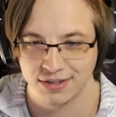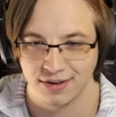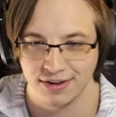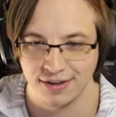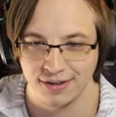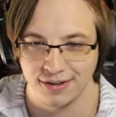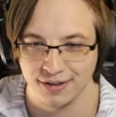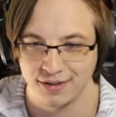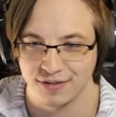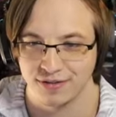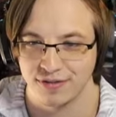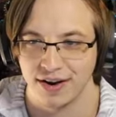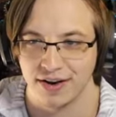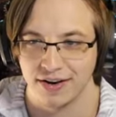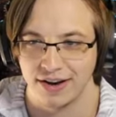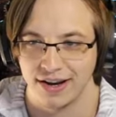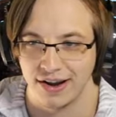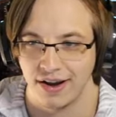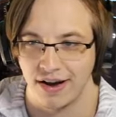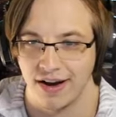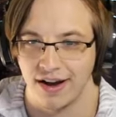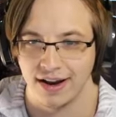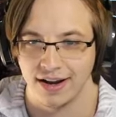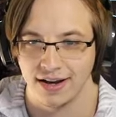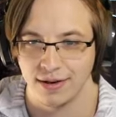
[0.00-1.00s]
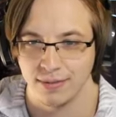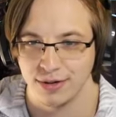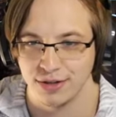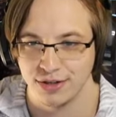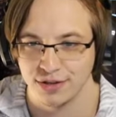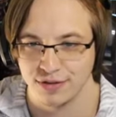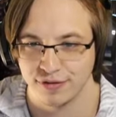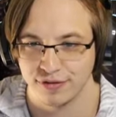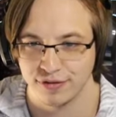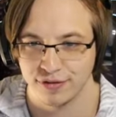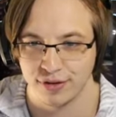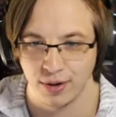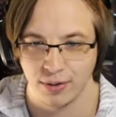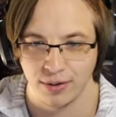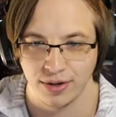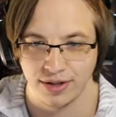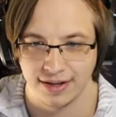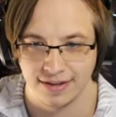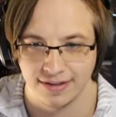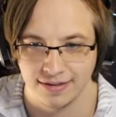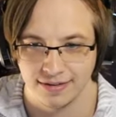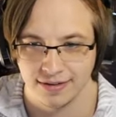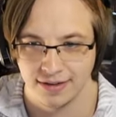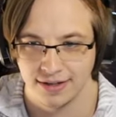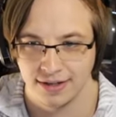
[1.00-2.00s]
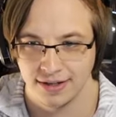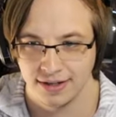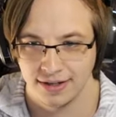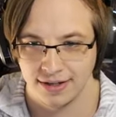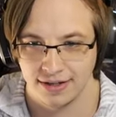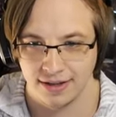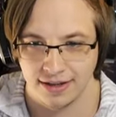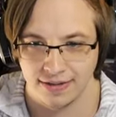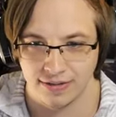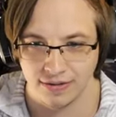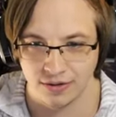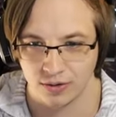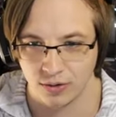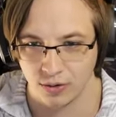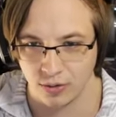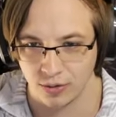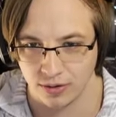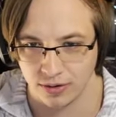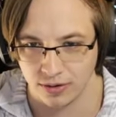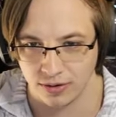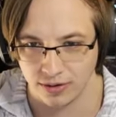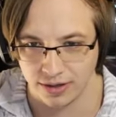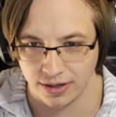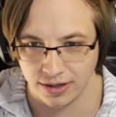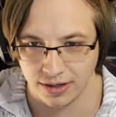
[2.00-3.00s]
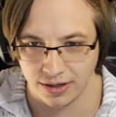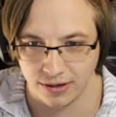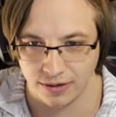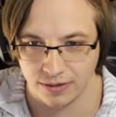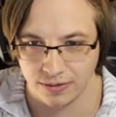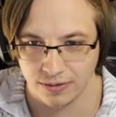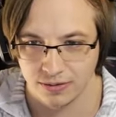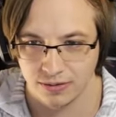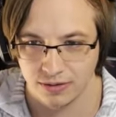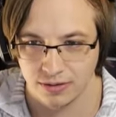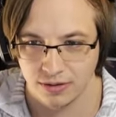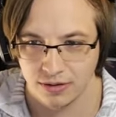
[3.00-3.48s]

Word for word: looks very odd to be just floating in, in the corner, you know.